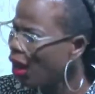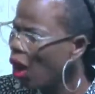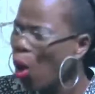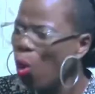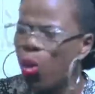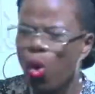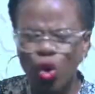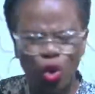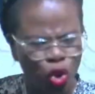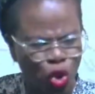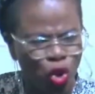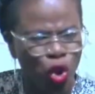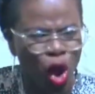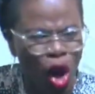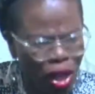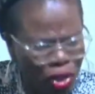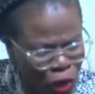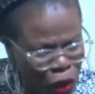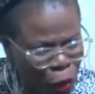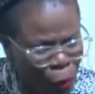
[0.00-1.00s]
Who
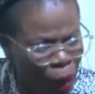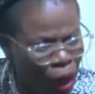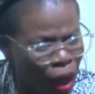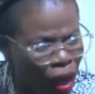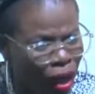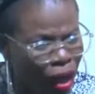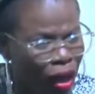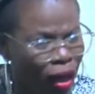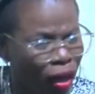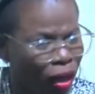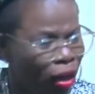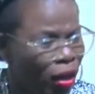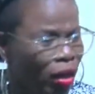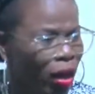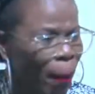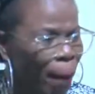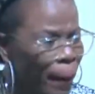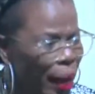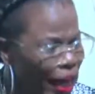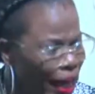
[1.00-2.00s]
touched me?
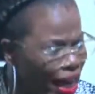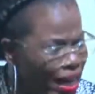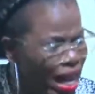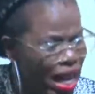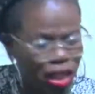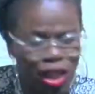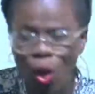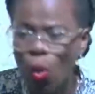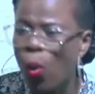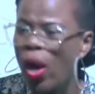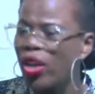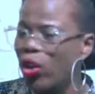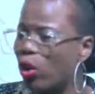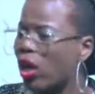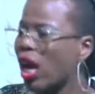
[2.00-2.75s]
Meaning there's a way you